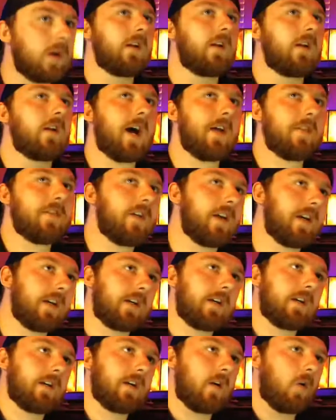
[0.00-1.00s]
I think,
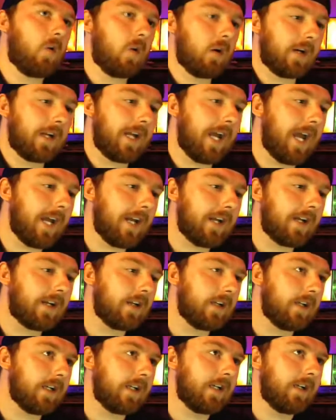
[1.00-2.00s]

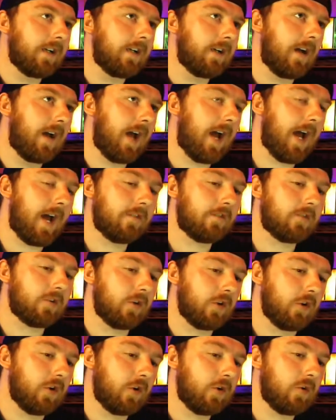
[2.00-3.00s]
organically after
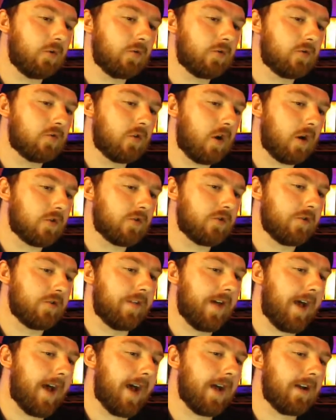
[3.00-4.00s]
you structured
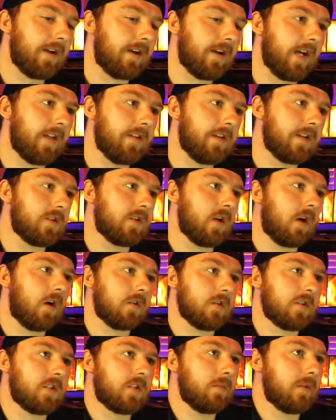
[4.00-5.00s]
that and then
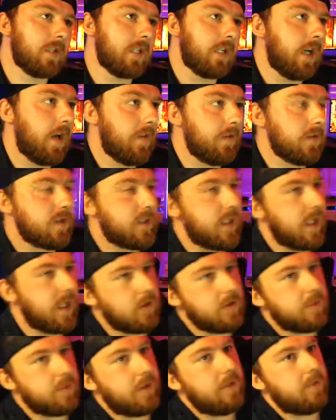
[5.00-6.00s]
taught some of the other
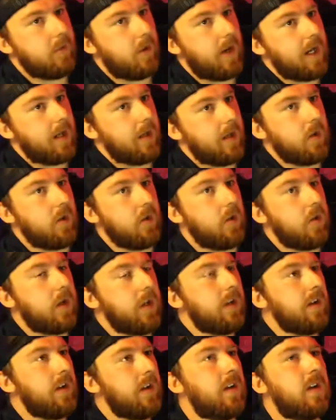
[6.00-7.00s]
salespeople how to do
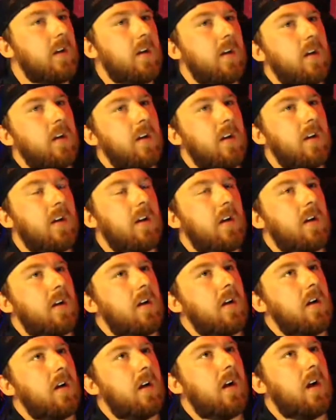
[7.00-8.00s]
it.
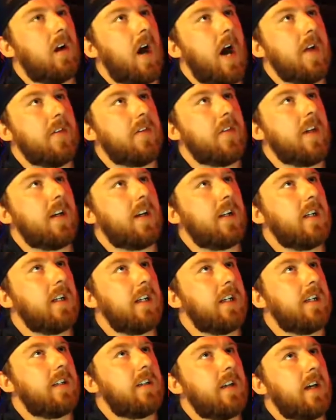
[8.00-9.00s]
I think
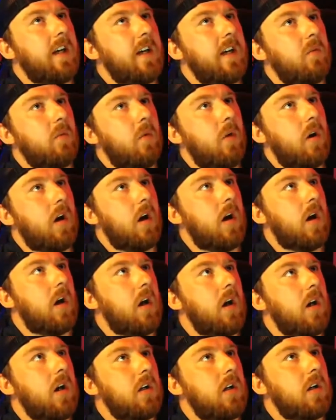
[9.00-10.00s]
LinkedIn
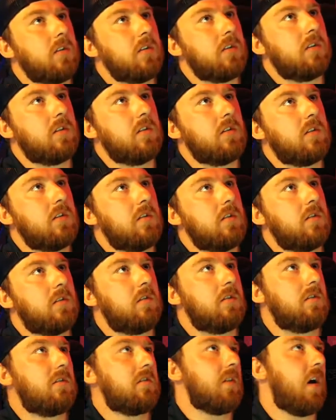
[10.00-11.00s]

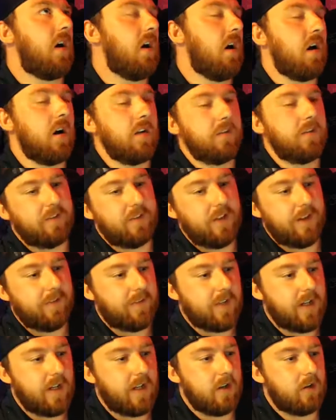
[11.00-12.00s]
was
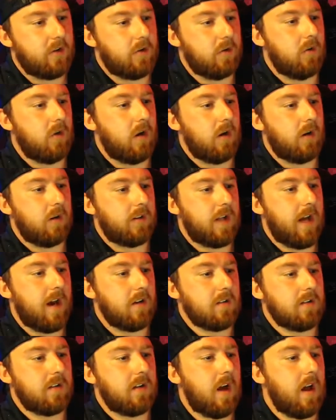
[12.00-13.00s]
$150,000 to
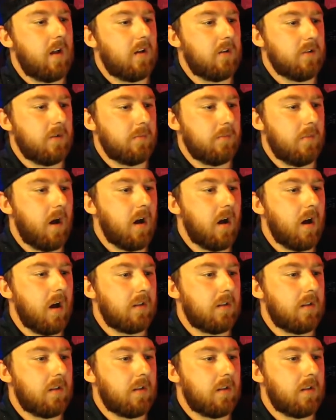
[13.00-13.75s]
$200,000 a month